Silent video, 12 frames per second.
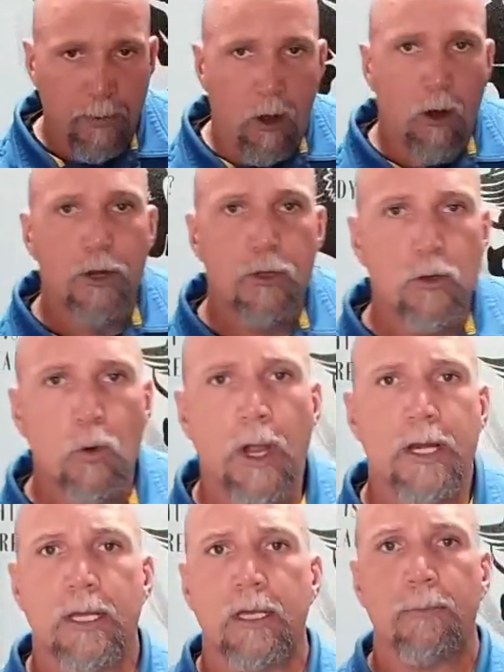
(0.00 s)
are you going
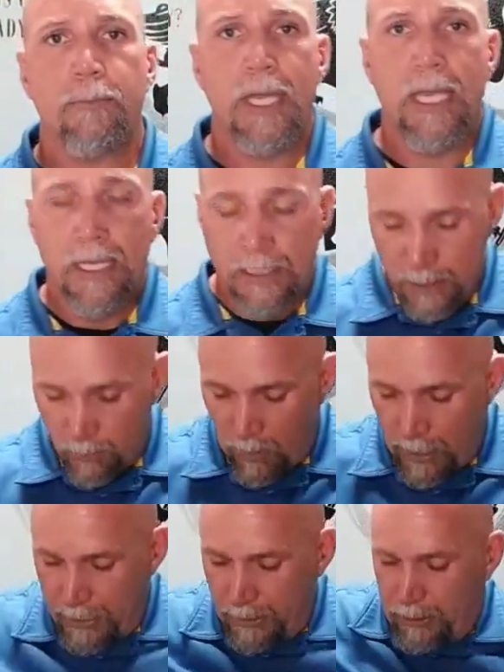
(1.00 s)
to compete,
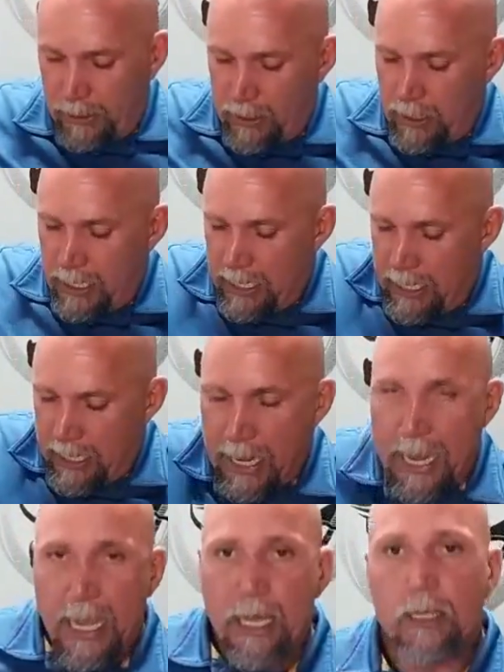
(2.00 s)
right?
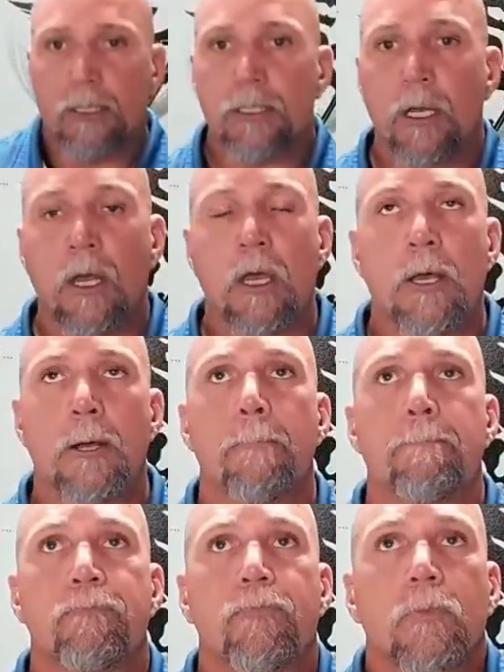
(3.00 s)
And
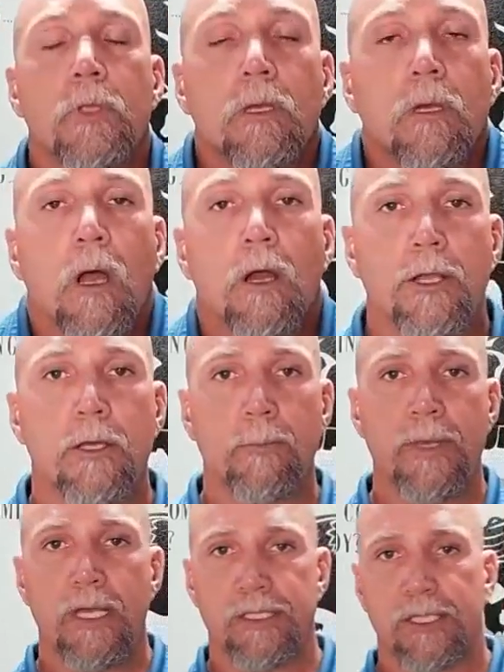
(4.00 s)
are you going to
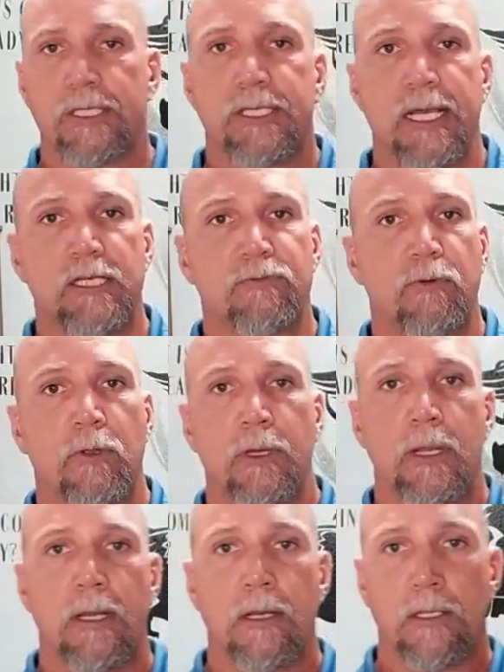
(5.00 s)
be as successful
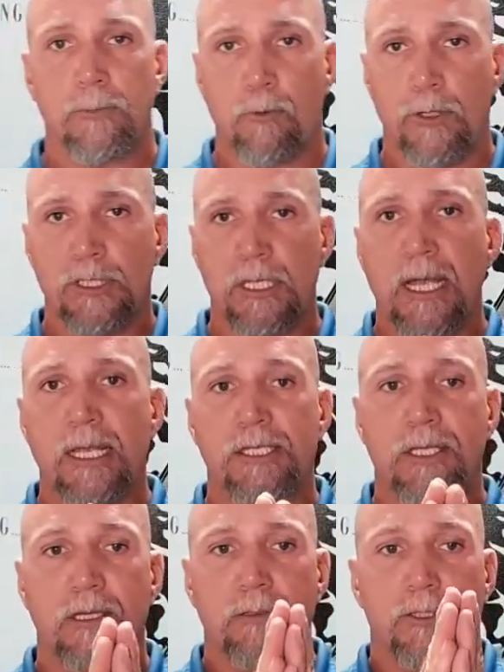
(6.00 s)
and as precise
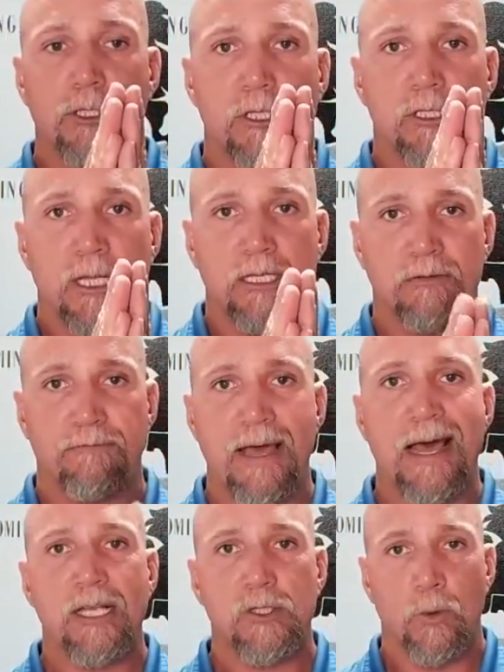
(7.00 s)
and just as
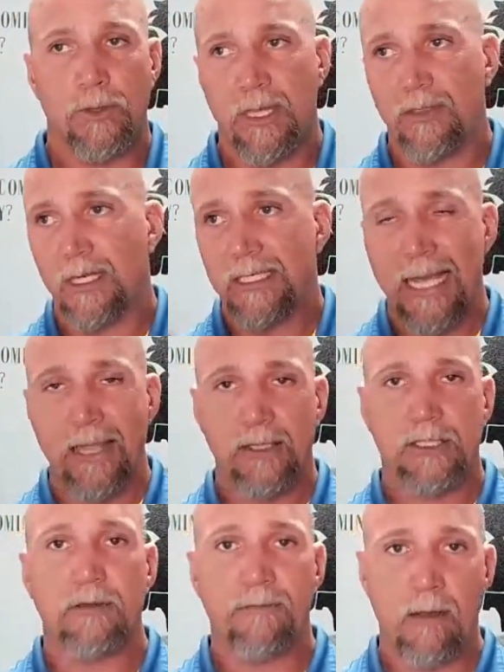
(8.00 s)
fast within the
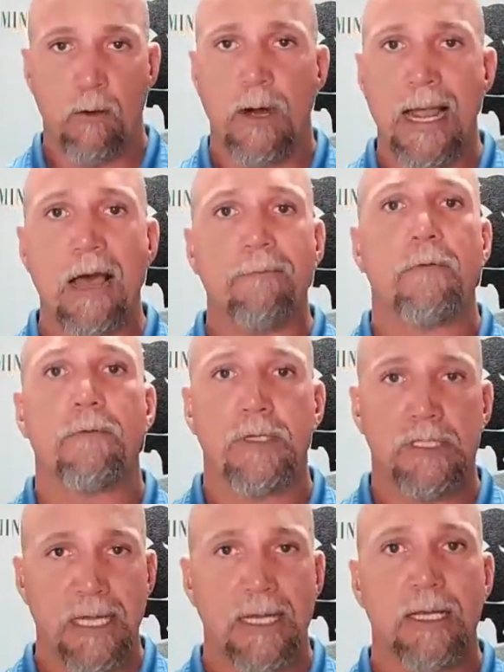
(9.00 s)
tenths of or half of a
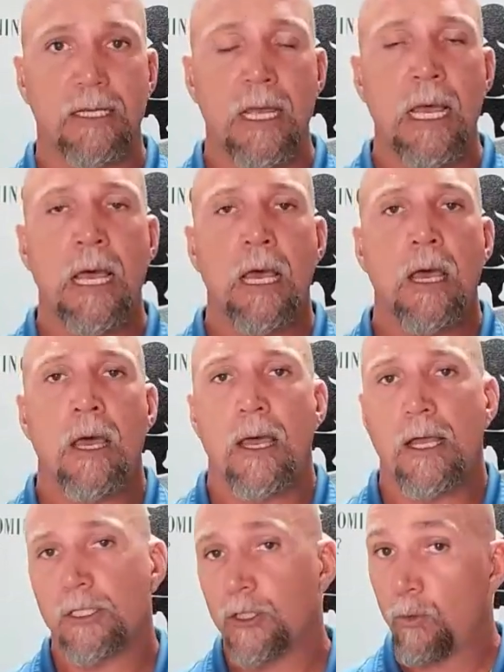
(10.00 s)
second
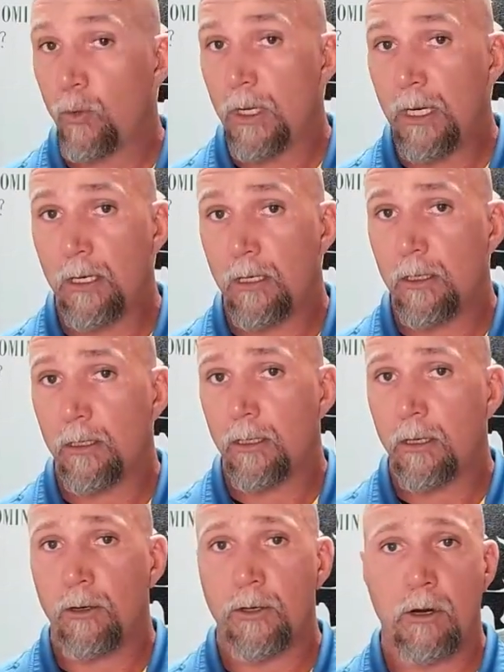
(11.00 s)
as you would in a,
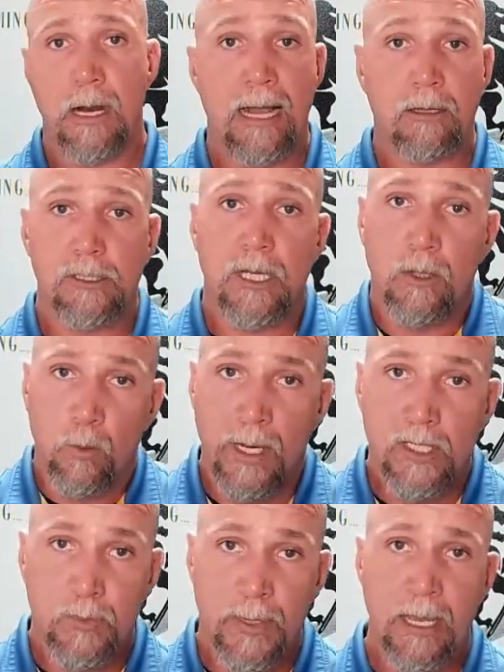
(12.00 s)
you're outside the
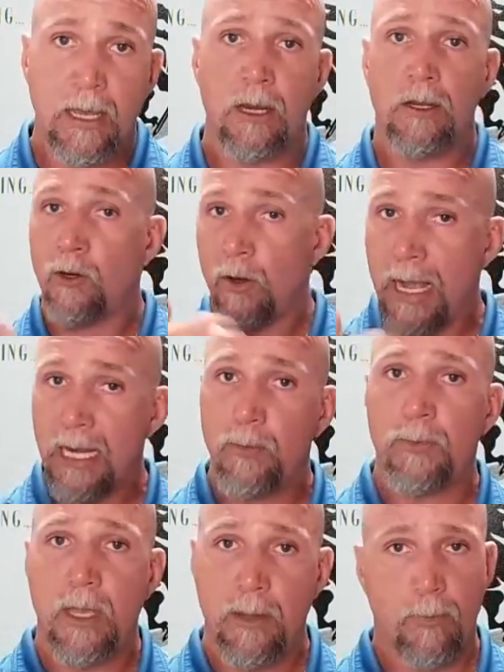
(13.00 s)
waistband and your
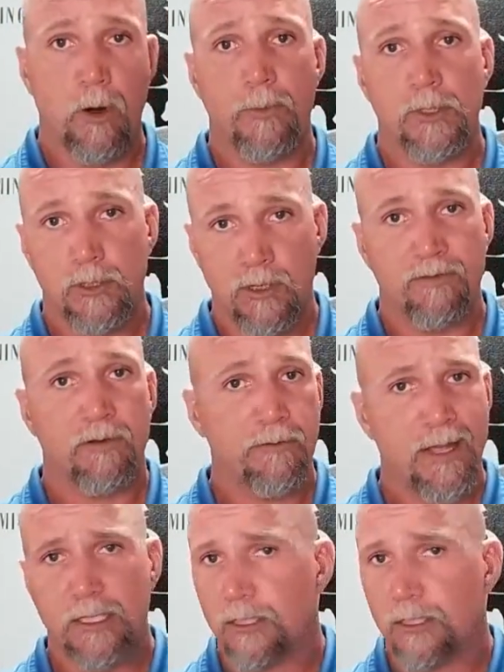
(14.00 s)
IDPA purpose-driven vest.